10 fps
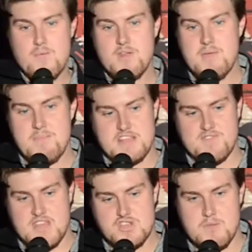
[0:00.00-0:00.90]
that wouldn't be much of
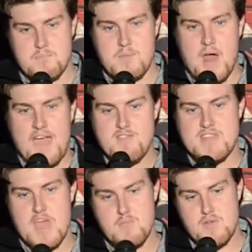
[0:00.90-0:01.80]
an issue, but I have a
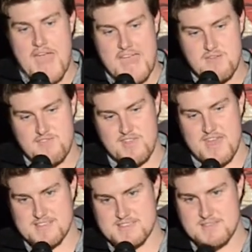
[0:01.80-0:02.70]
terrible gag
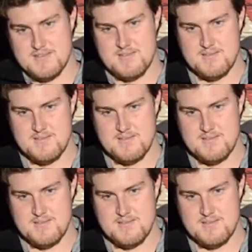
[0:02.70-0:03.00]
reflex.